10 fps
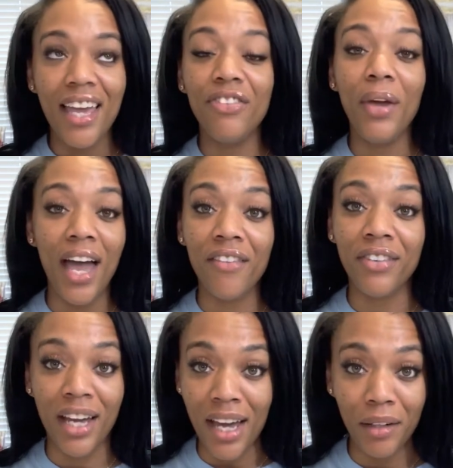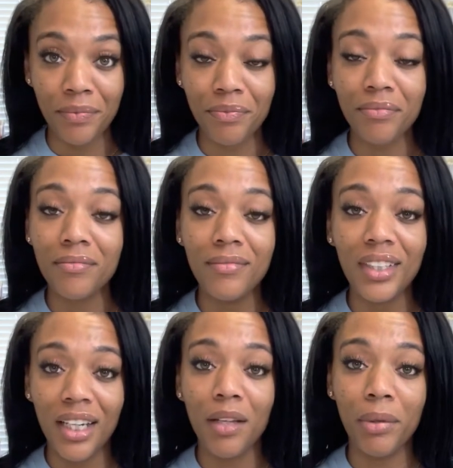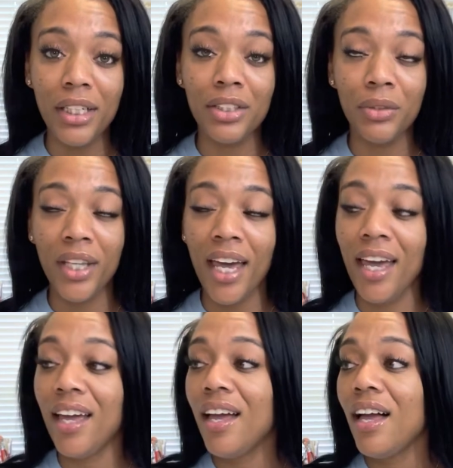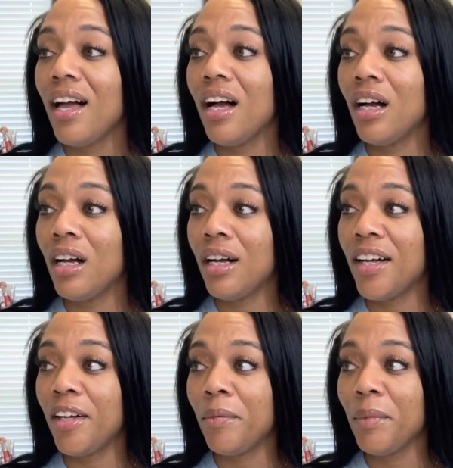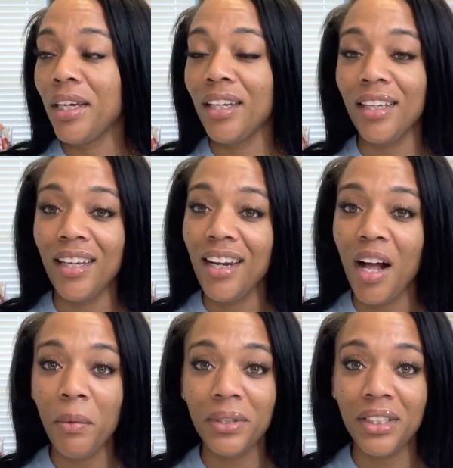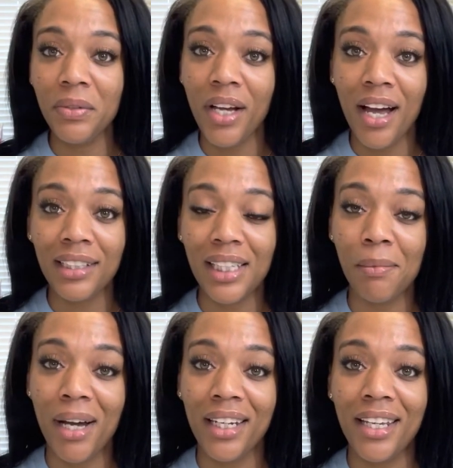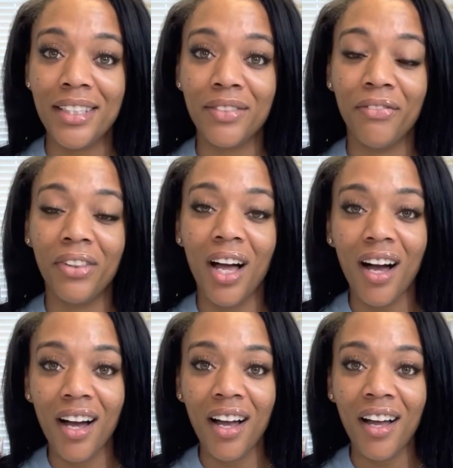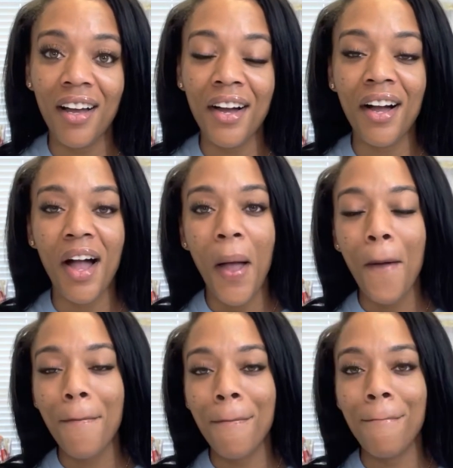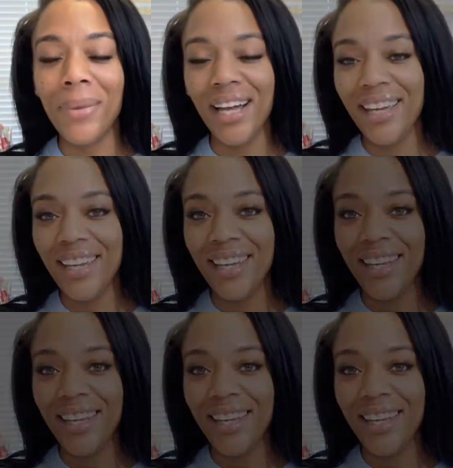have not. Please do that. And again, I will see you guys in my next vlog. Bye.